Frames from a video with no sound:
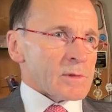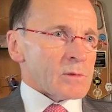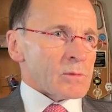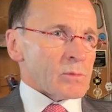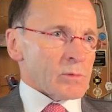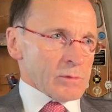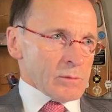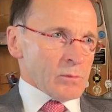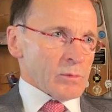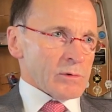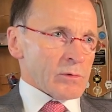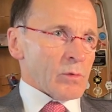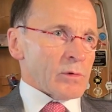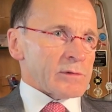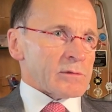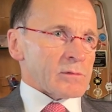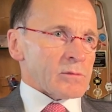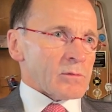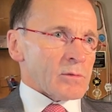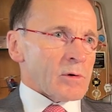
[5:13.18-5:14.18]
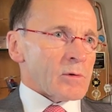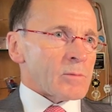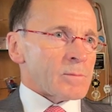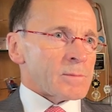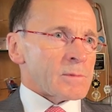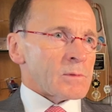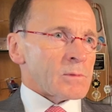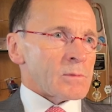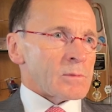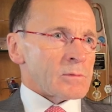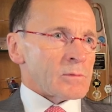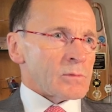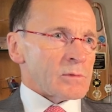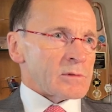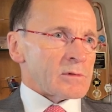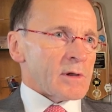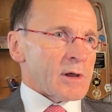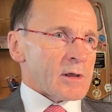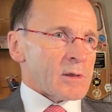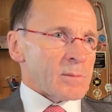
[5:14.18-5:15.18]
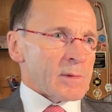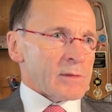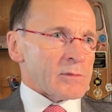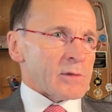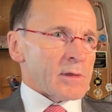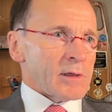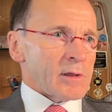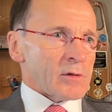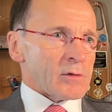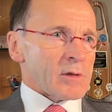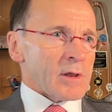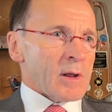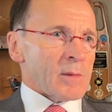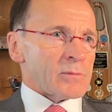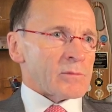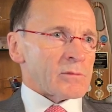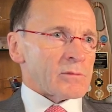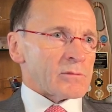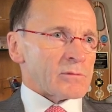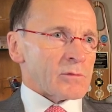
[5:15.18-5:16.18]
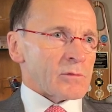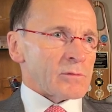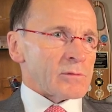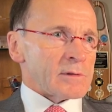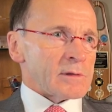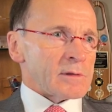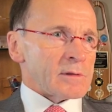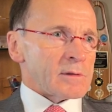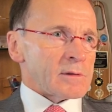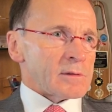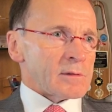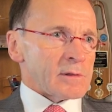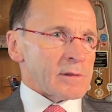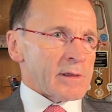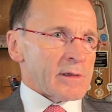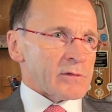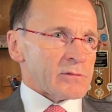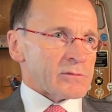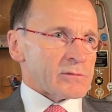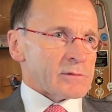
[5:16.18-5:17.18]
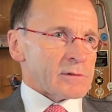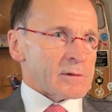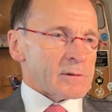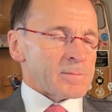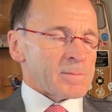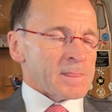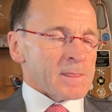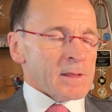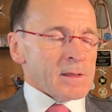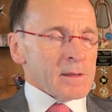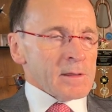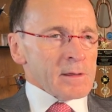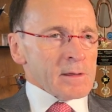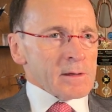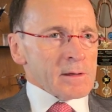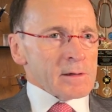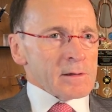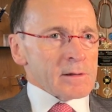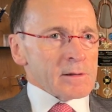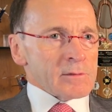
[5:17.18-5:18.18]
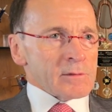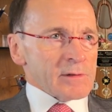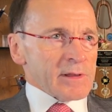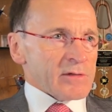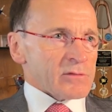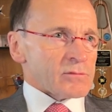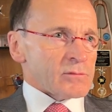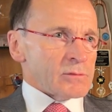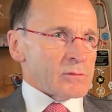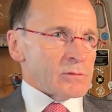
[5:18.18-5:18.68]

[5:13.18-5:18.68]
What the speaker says: We're going to grow. When we talk about the helicopters, only in the last few